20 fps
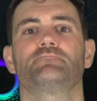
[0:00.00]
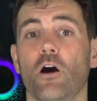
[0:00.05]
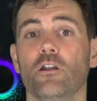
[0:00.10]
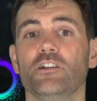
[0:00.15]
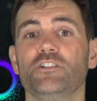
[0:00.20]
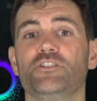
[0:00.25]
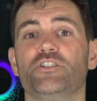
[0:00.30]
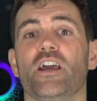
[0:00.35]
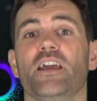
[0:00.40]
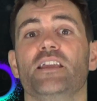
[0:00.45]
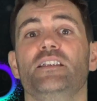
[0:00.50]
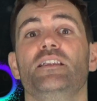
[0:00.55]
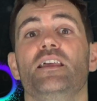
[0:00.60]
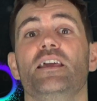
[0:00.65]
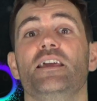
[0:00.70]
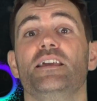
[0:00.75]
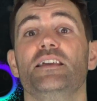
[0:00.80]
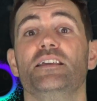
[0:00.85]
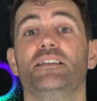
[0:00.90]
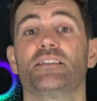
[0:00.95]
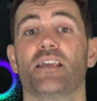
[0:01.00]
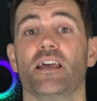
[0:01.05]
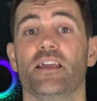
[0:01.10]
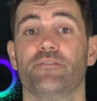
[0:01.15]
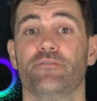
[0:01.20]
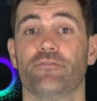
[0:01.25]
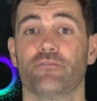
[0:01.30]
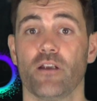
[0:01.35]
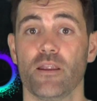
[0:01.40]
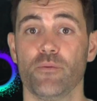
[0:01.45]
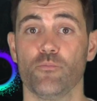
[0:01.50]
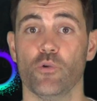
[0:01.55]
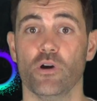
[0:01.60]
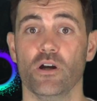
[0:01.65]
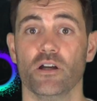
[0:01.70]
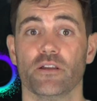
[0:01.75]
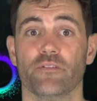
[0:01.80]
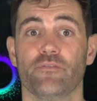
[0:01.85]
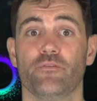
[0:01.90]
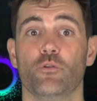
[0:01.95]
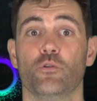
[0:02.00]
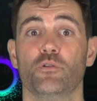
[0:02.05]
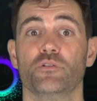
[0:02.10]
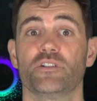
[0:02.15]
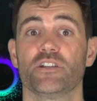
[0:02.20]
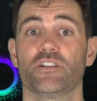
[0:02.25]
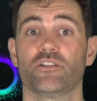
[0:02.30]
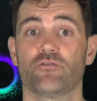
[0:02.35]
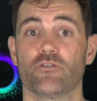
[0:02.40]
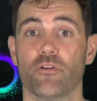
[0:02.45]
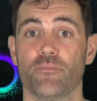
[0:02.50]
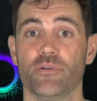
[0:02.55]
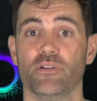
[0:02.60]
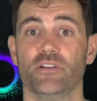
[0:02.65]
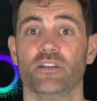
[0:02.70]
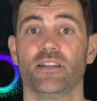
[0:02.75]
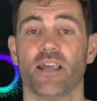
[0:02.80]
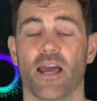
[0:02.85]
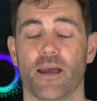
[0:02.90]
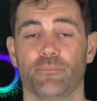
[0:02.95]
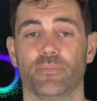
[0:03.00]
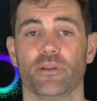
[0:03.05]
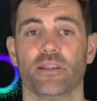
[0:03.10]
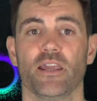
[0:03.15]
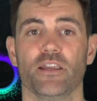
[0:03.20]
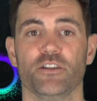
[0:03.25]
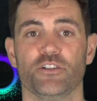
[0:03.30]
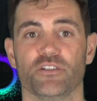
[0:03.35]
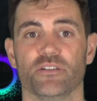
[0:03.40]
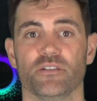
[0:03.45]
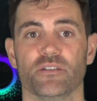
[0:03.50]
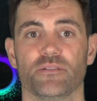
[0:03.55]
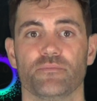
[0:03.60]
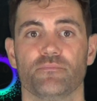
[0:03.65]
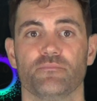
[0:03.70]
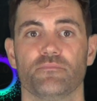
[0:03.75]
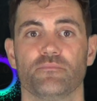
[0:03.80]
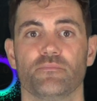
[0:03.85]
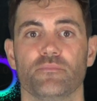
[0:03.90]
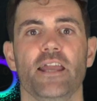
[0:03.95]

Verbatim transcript: Holochain is a framework for distributed applications.